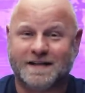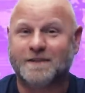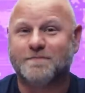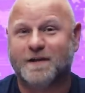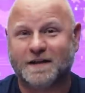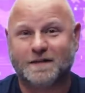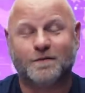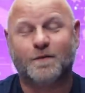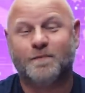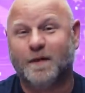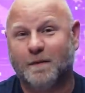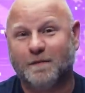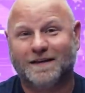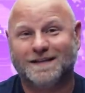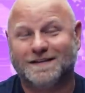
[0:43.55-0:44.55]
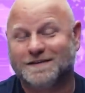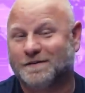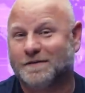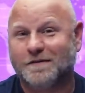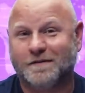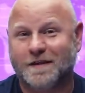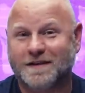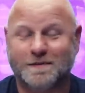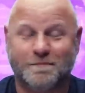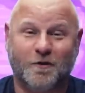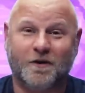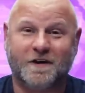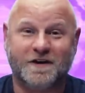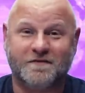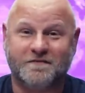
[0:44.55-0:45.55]
and make the Republicans look like the
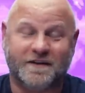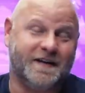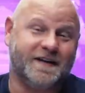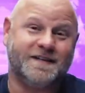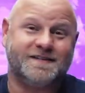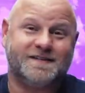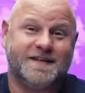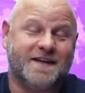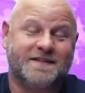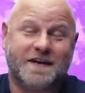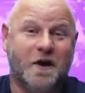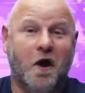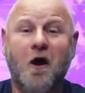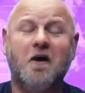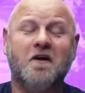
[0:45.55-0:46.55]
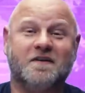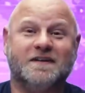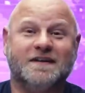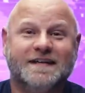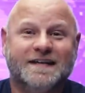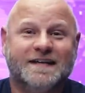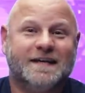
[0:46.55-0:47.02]
party of idiots that they are.